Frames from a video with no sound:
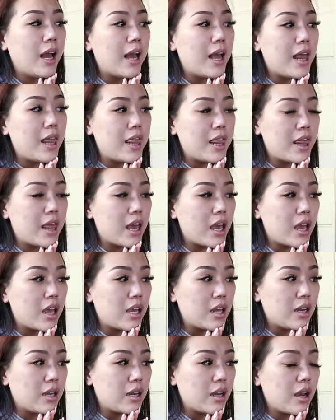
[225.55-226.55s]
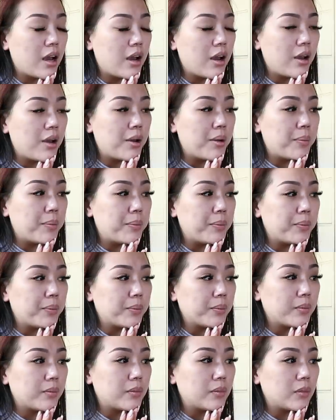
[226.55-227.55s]
and then,
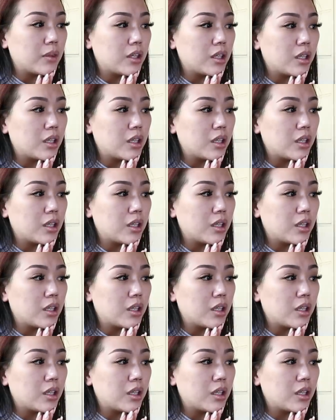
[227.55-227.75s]
um,